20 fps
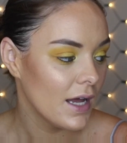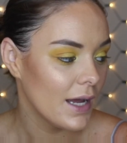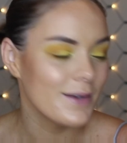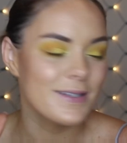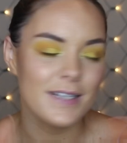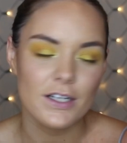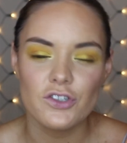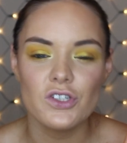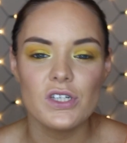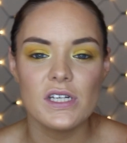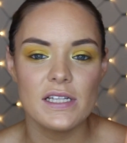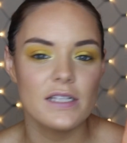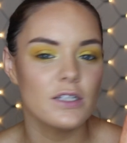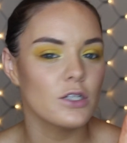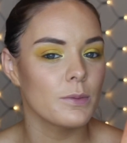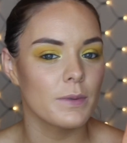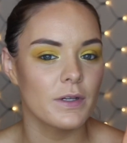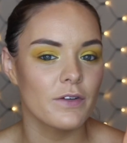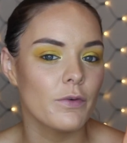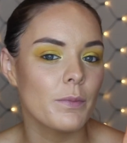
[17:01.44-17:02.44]
It's actually a
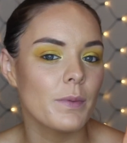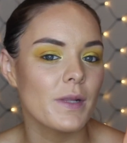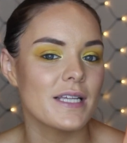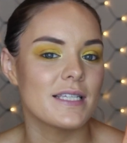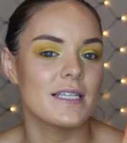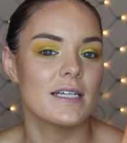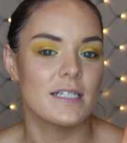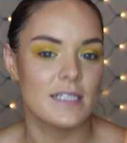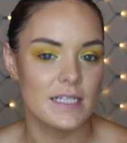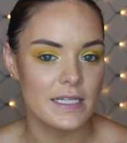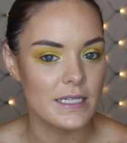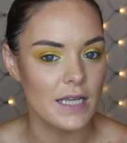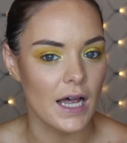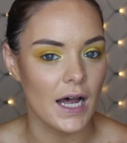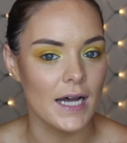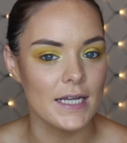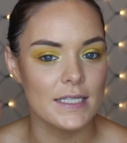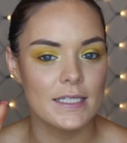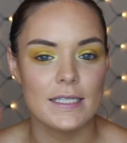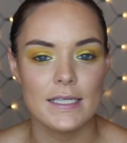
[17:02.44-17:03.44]
little bit of a blessing in
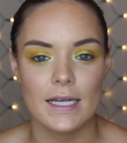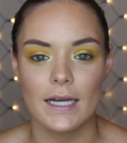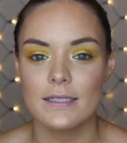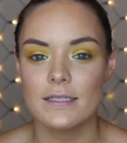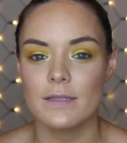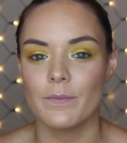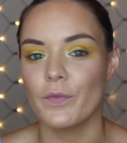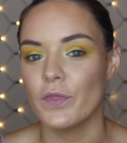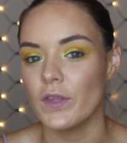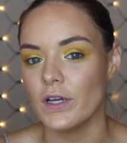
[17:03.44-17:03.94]
disguise because I had some